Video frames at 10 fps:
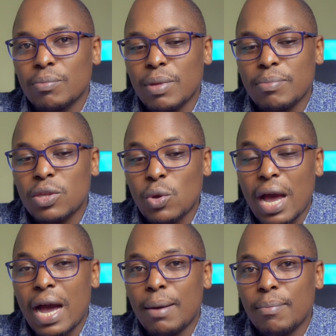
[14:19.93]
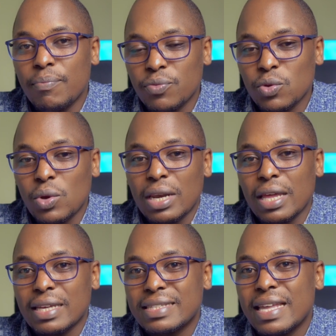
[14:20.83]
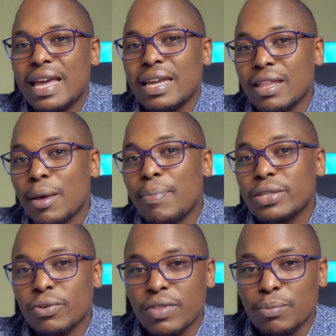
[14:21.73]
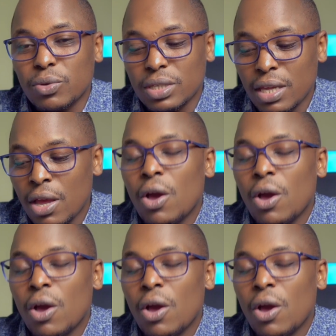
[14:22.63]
maybe your arm, your legs, and other parts of the body.